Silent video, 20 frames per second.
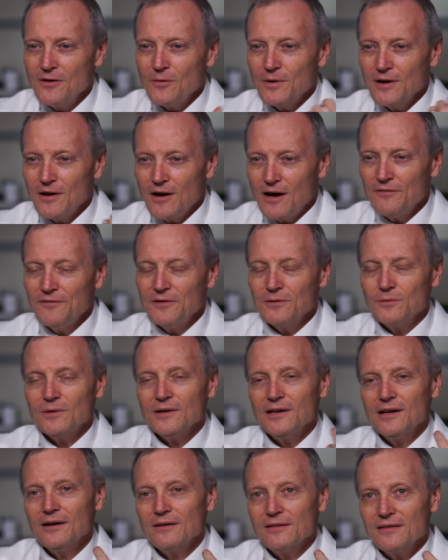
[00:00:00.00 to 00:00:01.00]
We often
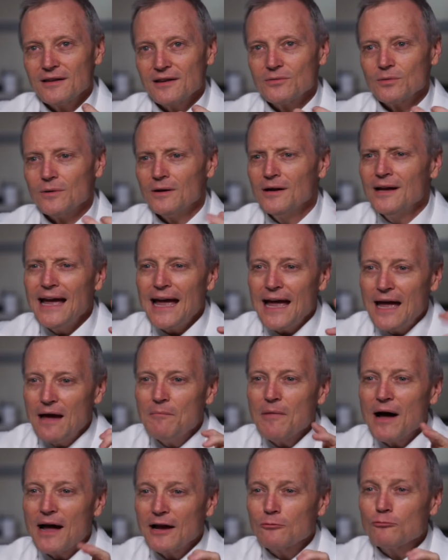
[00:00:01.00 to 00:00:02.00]
will hear things, well,
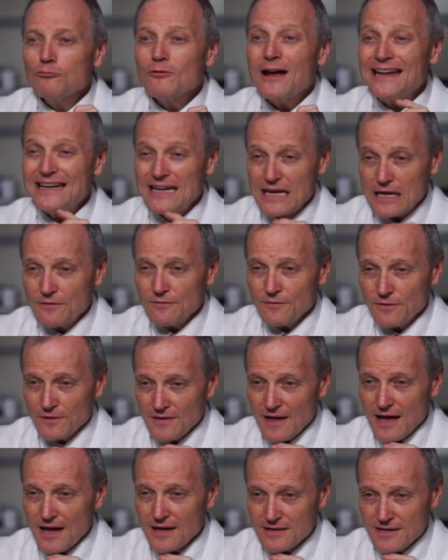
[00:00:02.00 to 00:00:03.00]
am I ready for
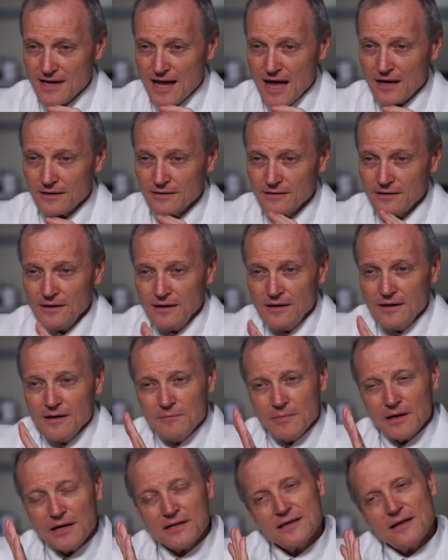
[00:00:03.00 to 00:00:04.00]
that yet?
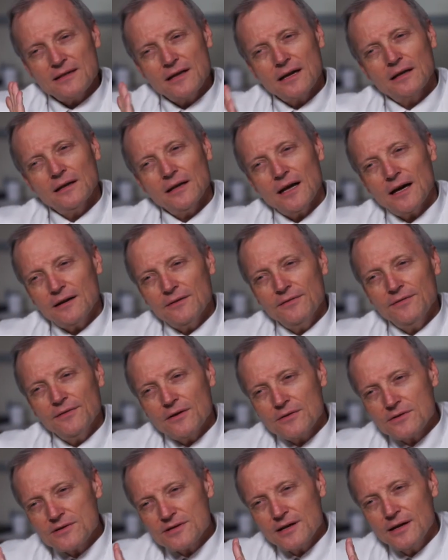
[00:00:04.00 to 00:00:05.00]
Because I think a lot of
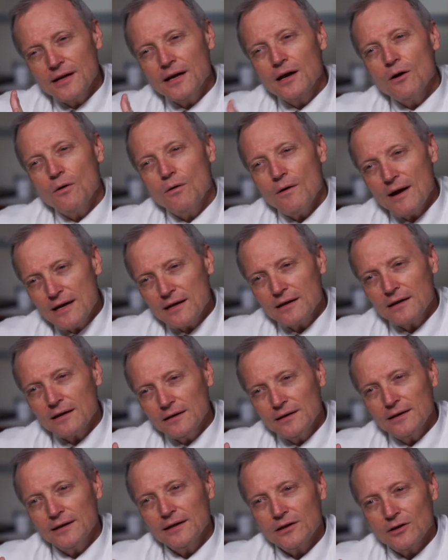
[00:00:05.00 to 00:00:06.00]
folks equate
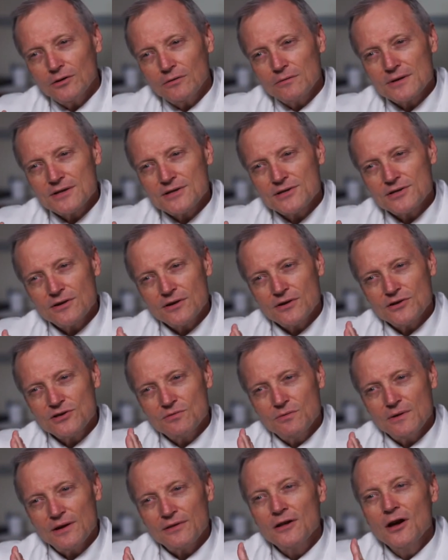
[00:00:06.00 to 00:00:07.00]
clinical
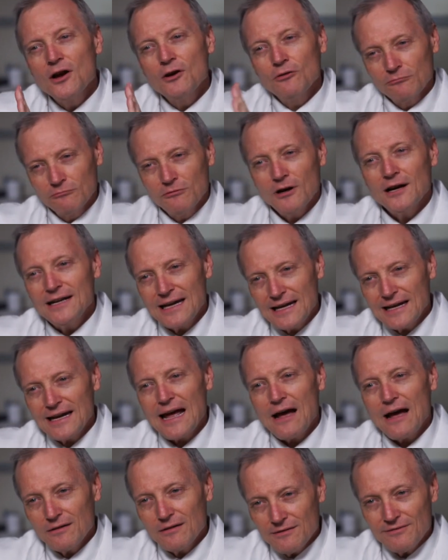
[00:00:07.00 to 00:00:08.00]
research with running
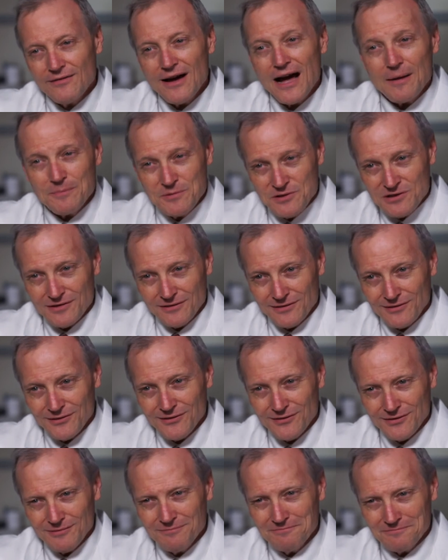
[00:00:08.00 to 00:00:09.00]
of
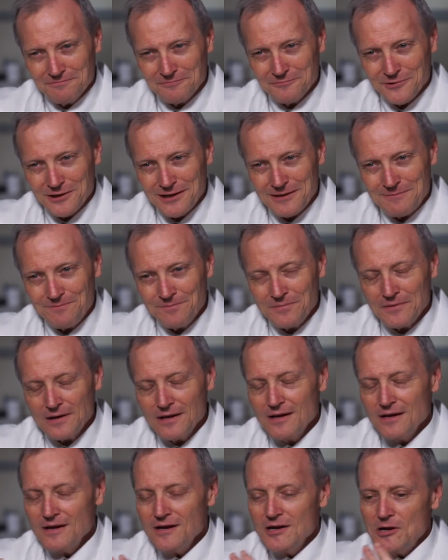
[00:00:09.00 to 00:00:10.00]
options, right?
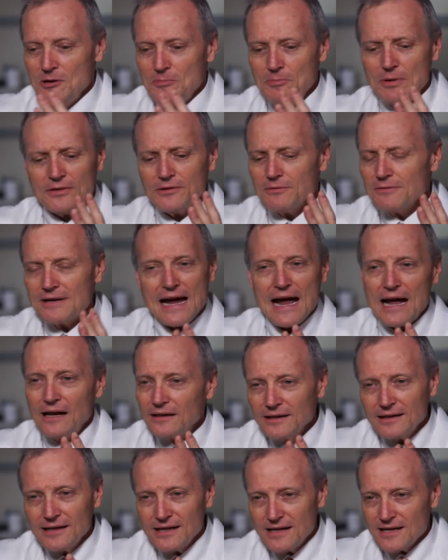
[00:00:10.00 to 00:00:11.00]
But the
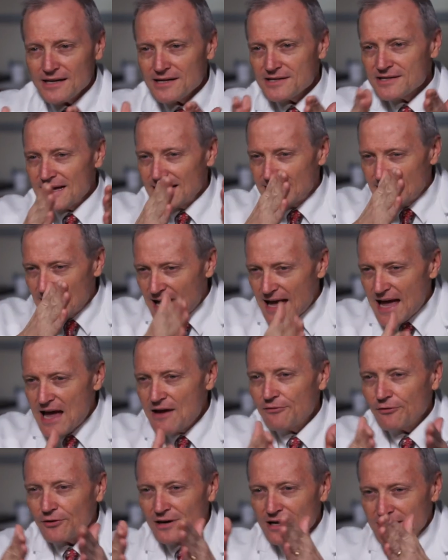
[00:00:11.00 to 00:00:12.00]
reality is at
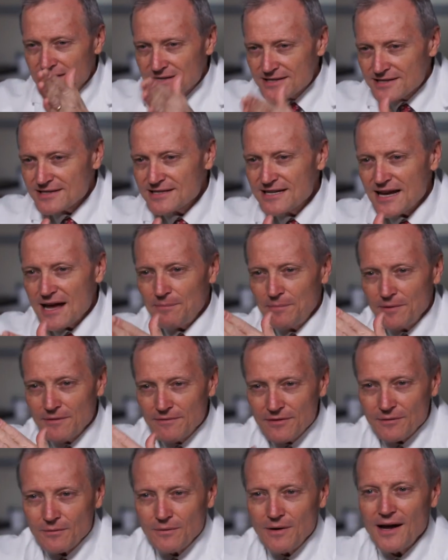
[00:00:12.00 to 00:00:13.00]
every step
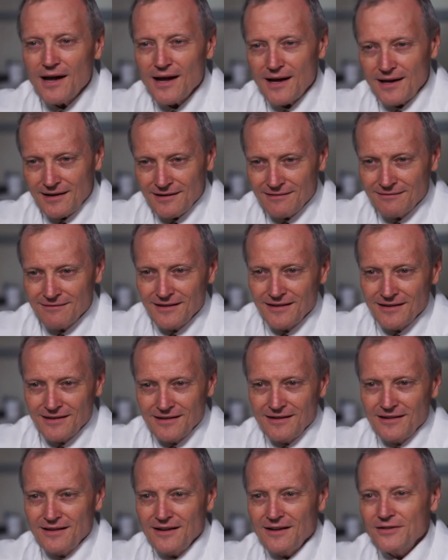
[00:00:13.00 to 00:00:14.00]
of the way,
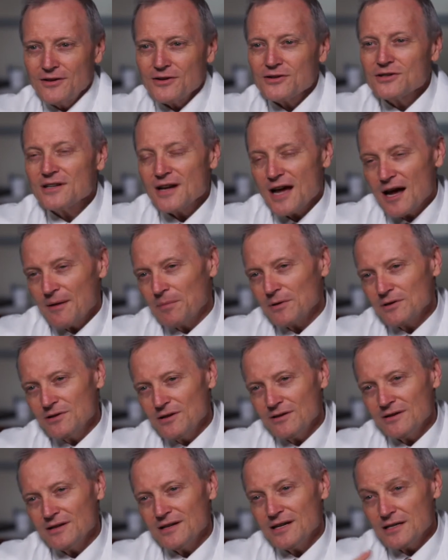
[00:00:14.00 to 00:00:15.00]
there's an
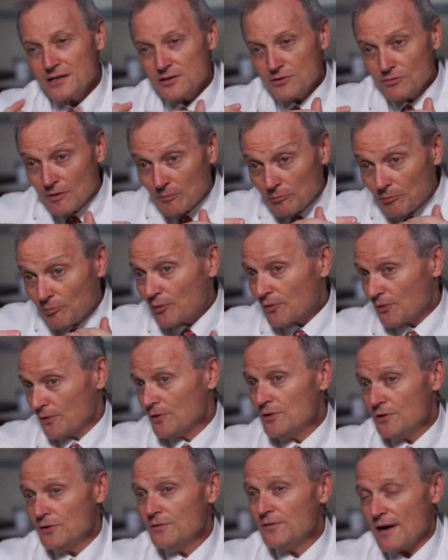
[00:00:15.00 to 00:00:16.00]
opportunity to
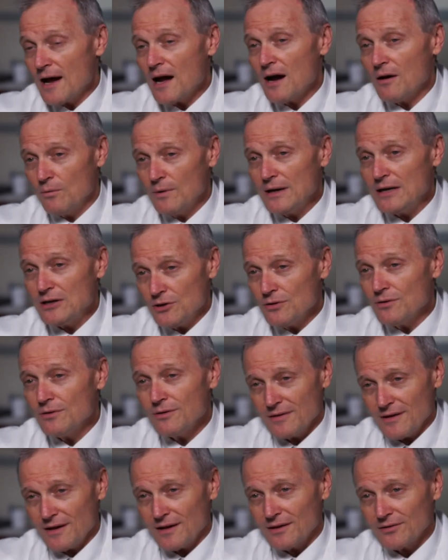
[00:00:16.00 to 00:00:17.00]
improve how we do
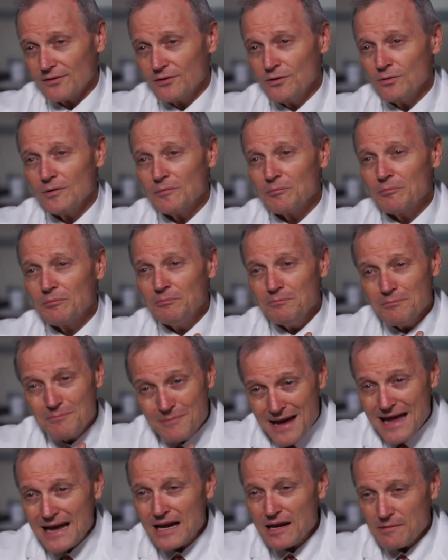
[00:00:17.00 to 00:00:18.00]
things, to
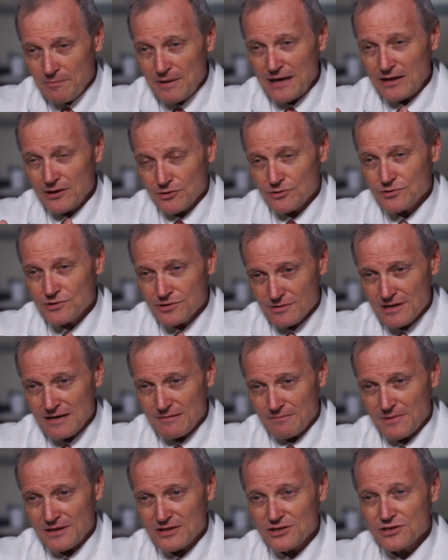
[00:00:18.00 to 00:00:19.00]
make better
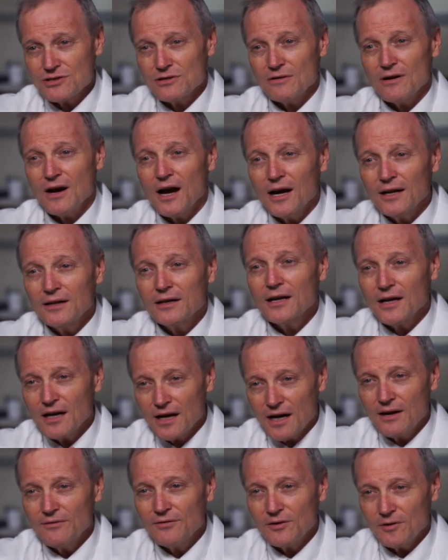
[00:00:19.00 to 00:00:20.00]
treatments, to
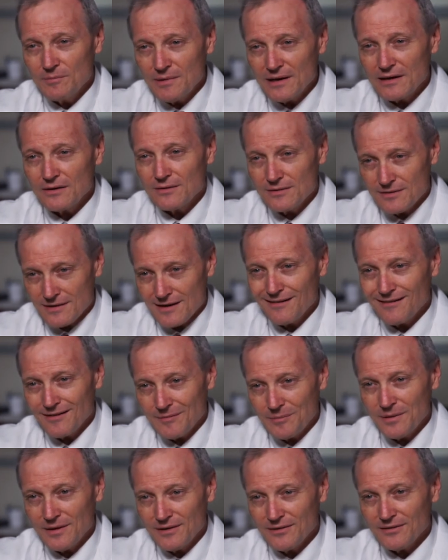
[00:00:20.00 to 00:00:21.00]
uncover better
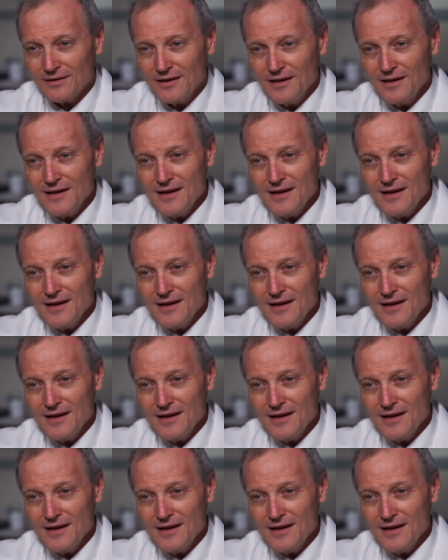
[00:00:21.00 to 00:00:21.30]
therapies.